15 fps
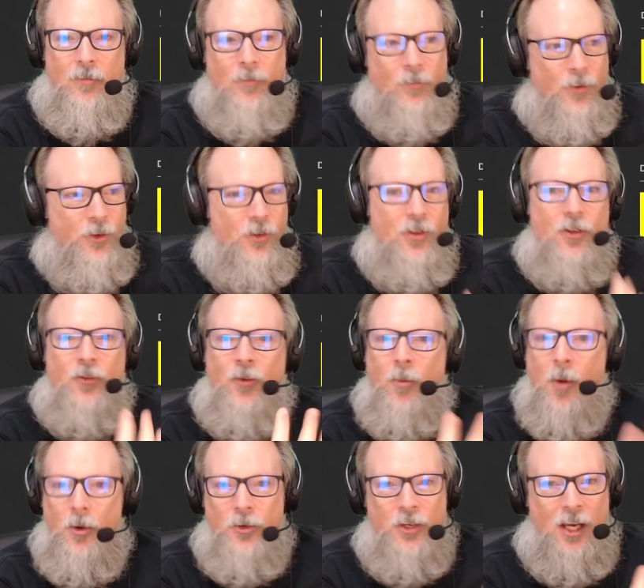We do this for
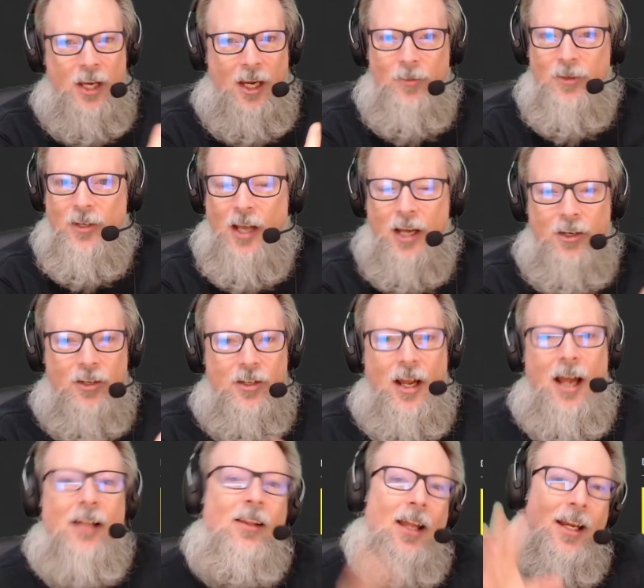most games.
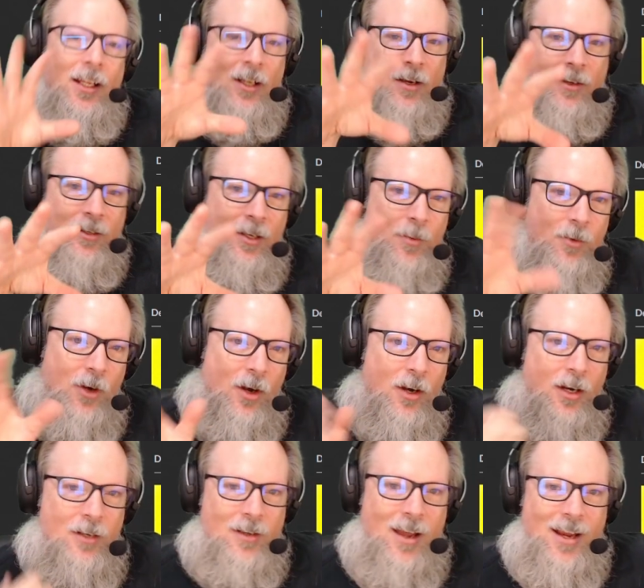I like concept art because